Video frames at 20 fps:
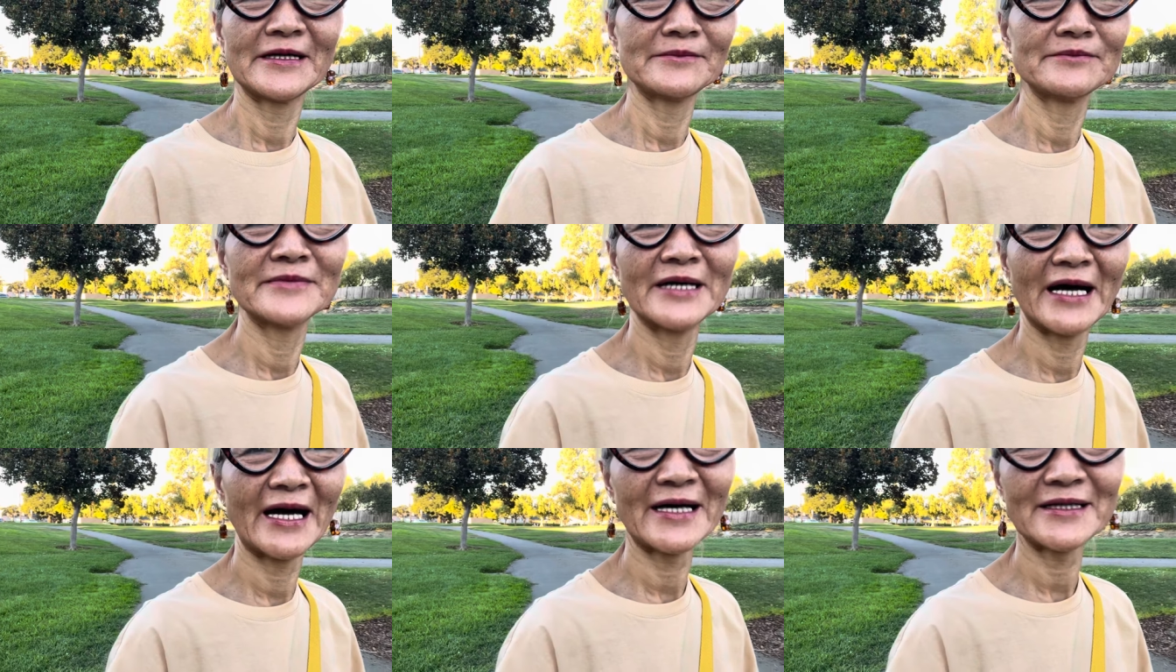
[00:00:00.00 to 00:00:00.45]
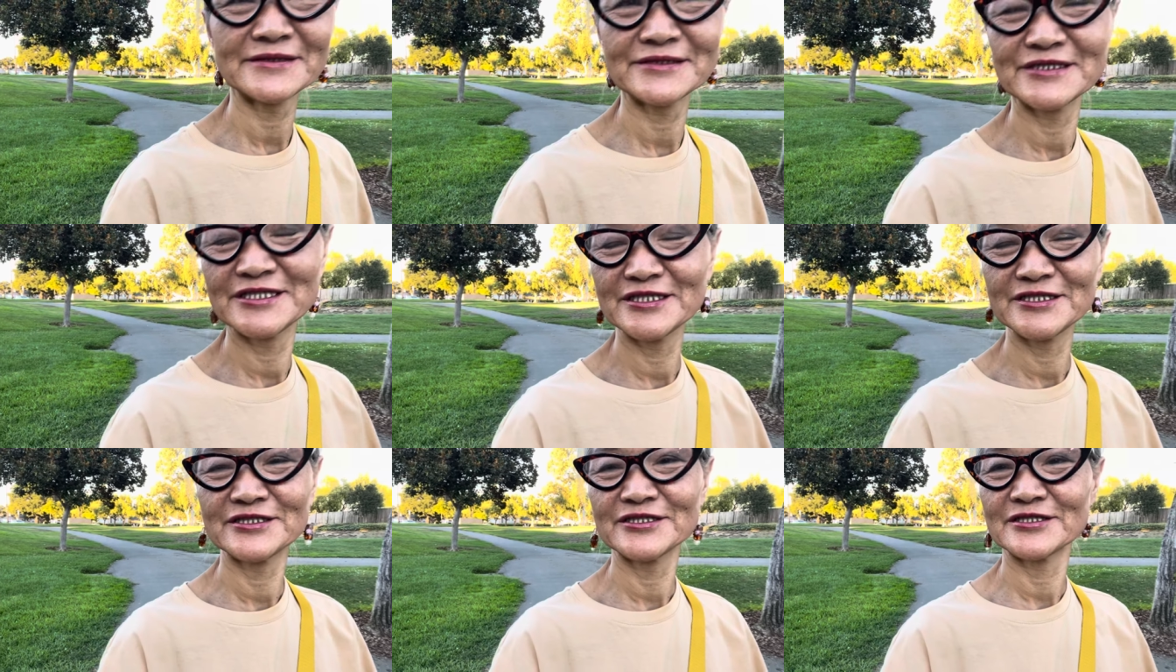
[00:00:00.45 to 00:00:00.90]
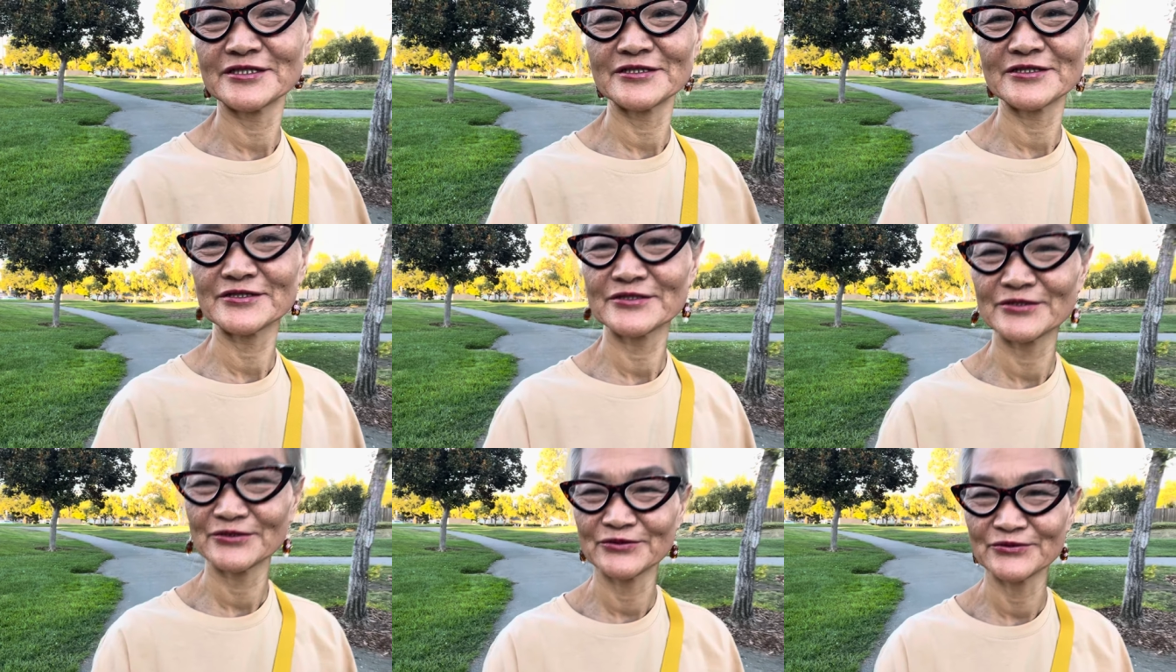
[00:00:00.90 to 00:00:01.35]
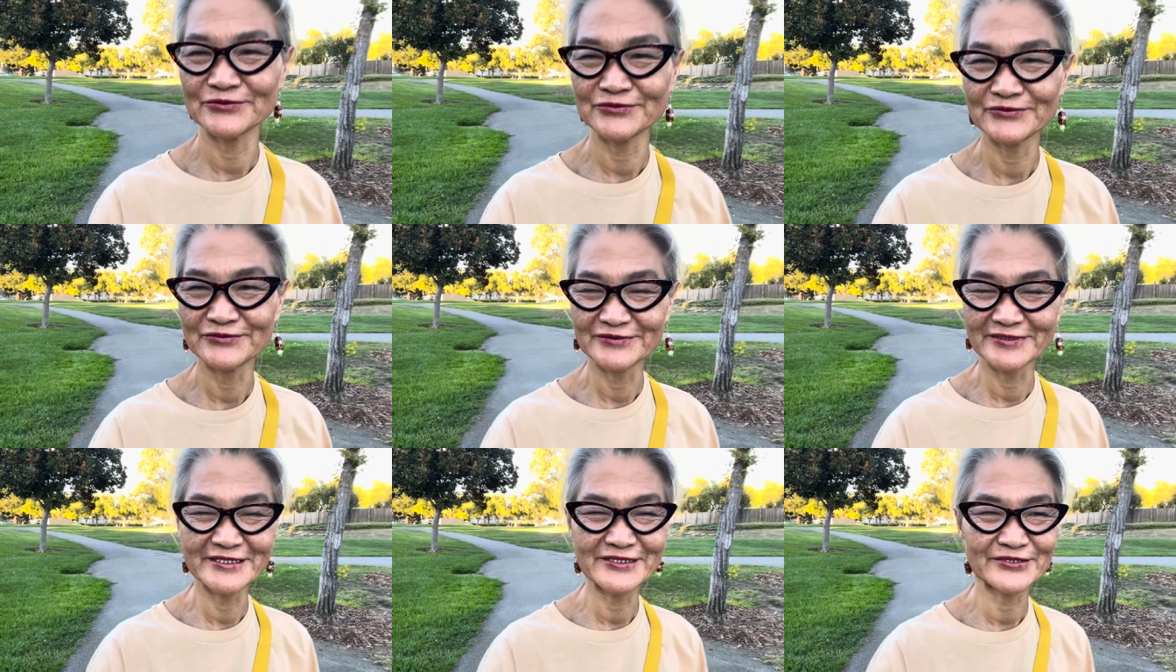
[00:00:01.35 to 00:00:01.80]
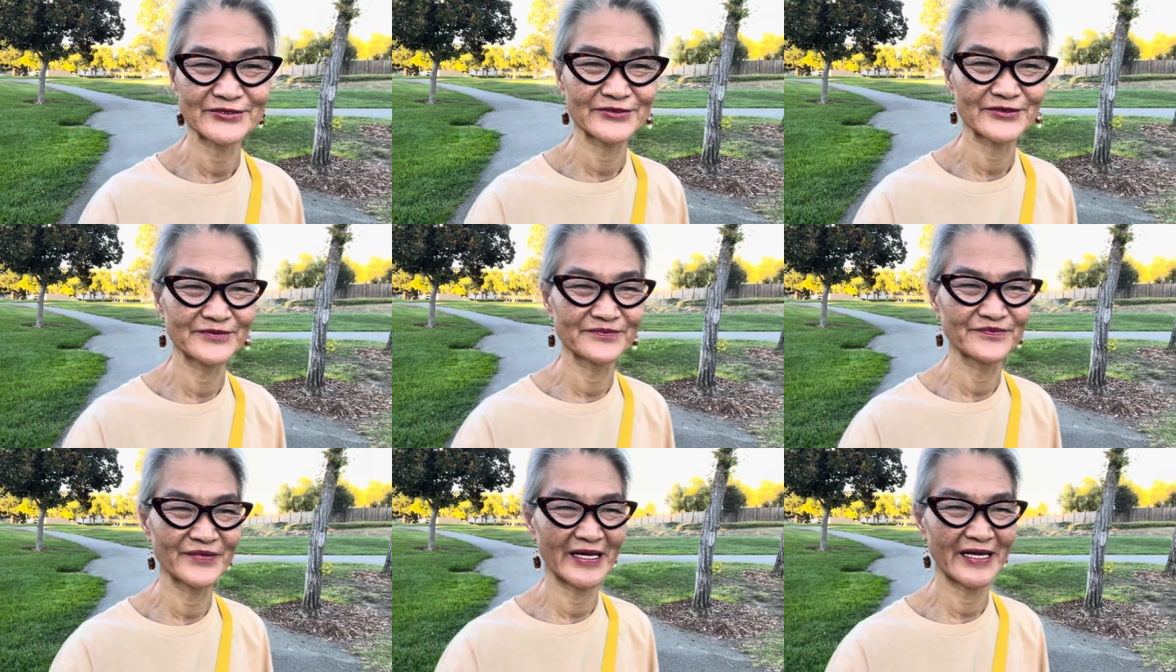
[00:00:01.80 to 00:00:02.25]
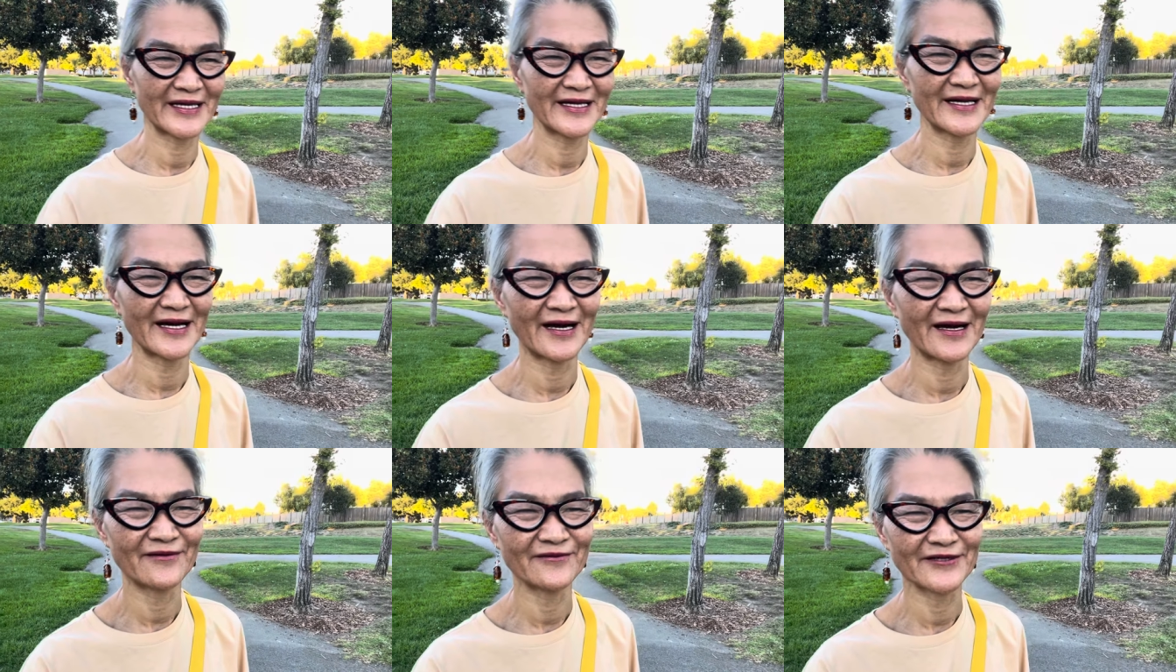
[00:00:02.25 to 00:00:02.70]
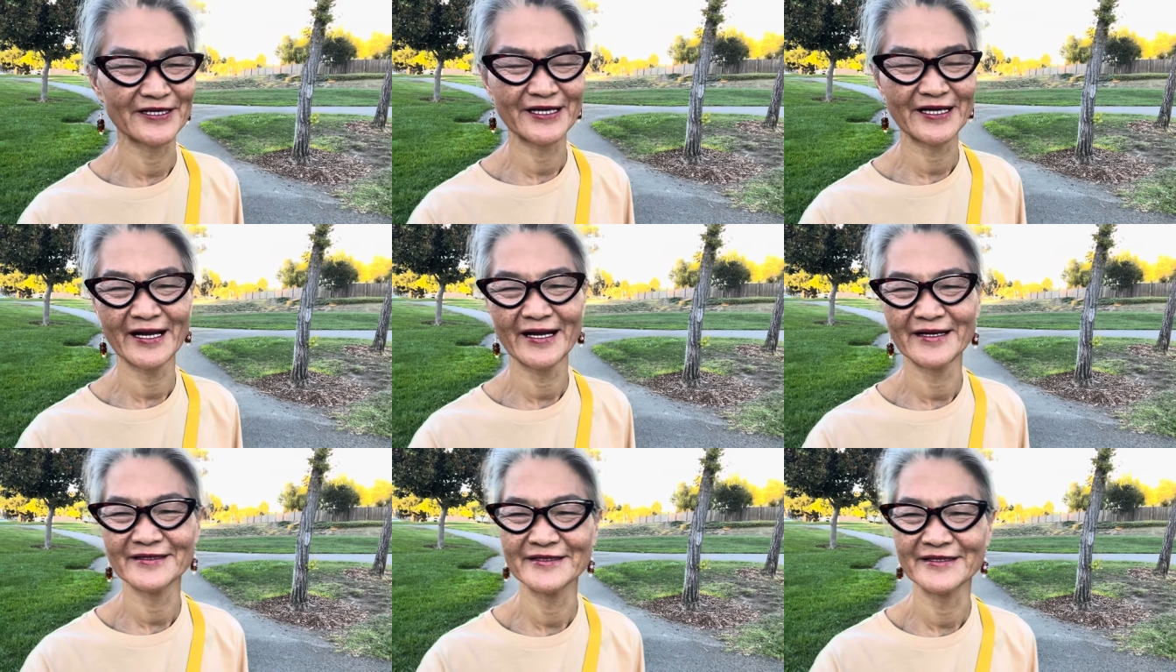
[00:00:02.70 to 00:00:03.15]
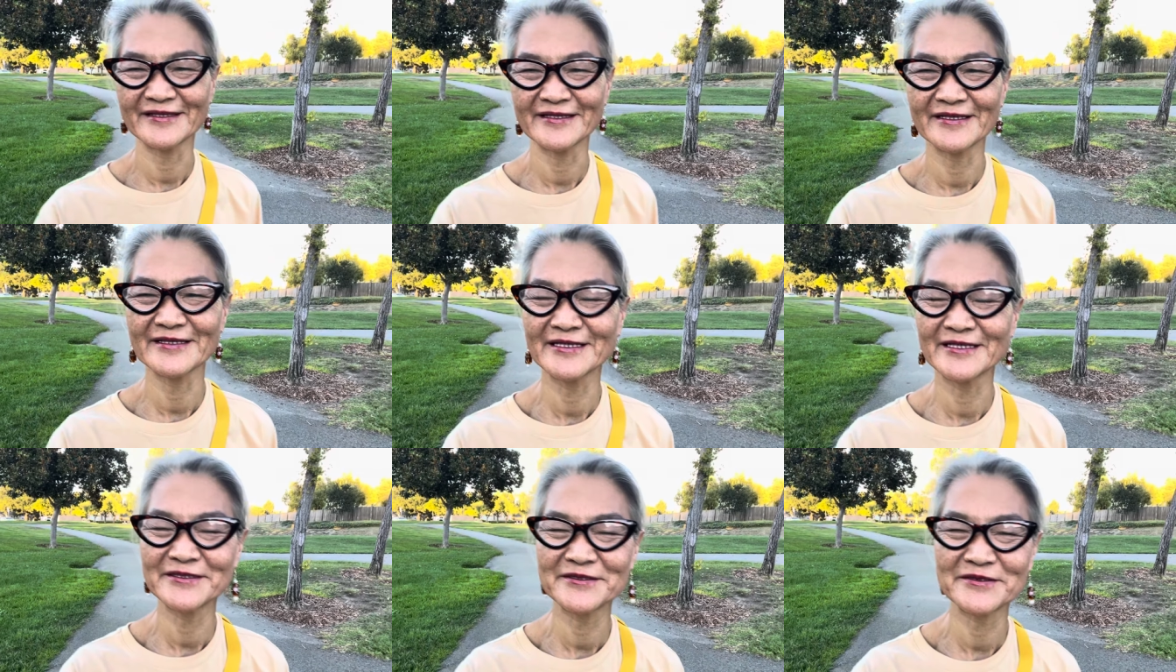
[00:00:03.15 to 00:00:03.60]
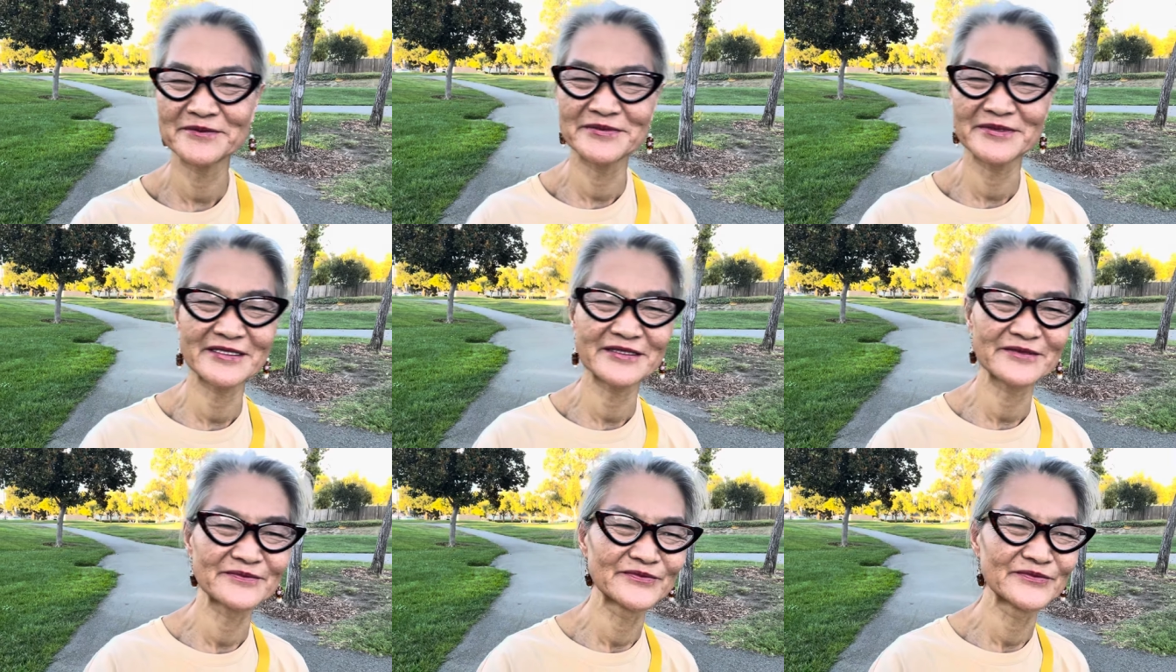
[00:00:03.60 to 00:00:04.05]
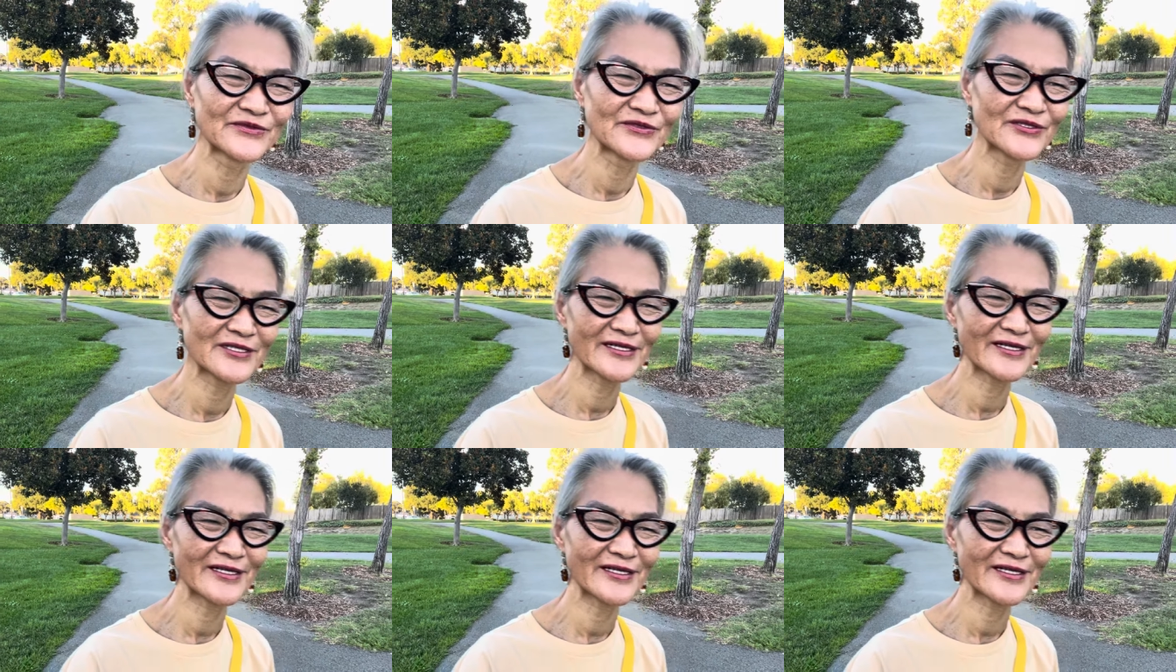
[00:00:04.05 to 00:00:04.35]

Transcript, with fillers: an art teacher, so we should make our color a little bit more